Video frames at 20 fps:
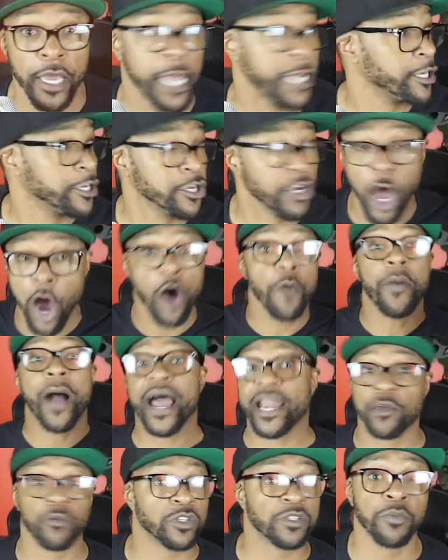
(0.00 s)
And
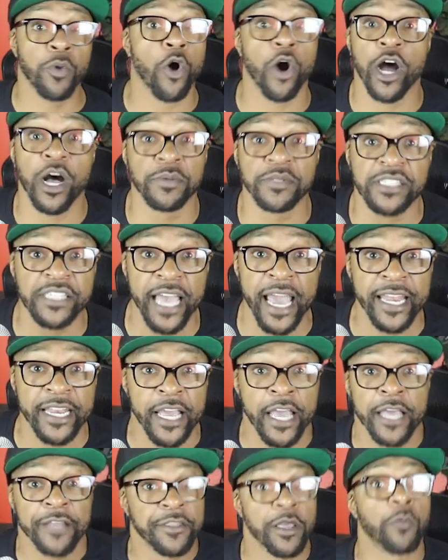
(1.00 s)
nobody was more upset
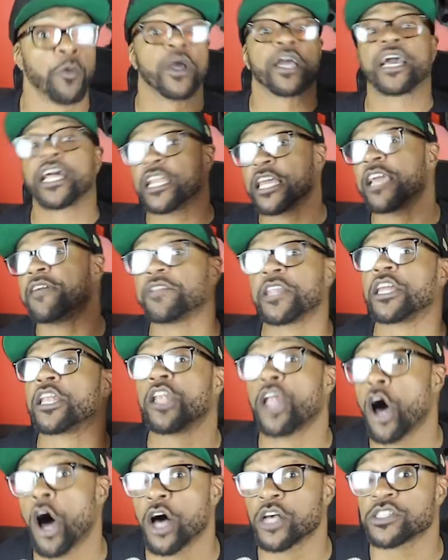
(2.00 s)
than when
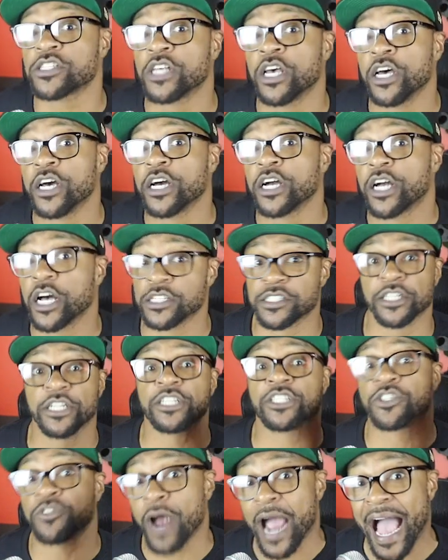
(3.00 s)
Cleveland lost because of
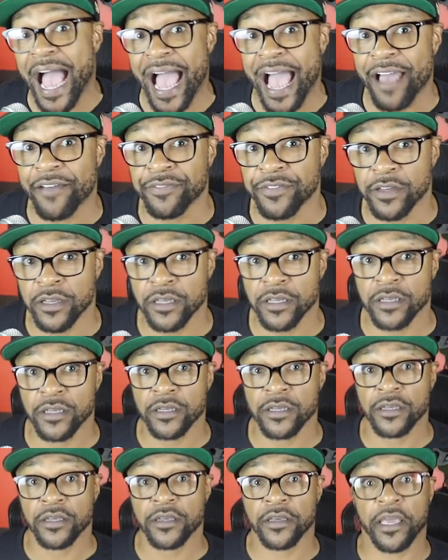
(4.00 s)
the drive
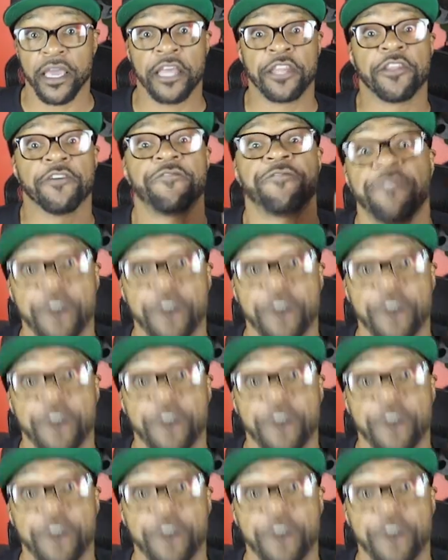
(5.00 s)
and the